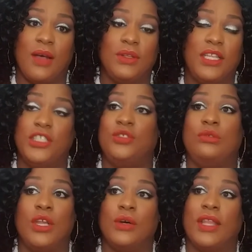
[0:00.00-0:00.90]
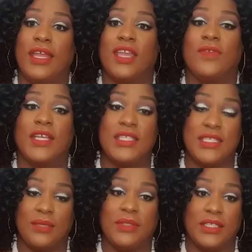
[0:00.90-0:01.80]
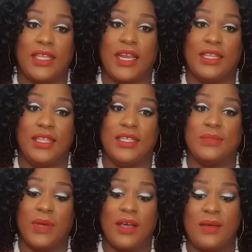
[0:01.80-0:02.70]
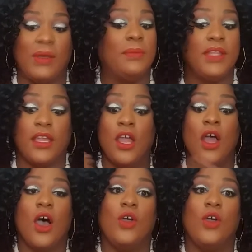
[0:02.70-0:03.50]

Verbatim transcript: I will let you know, like, if I see something that I think is bomb, I'll be like,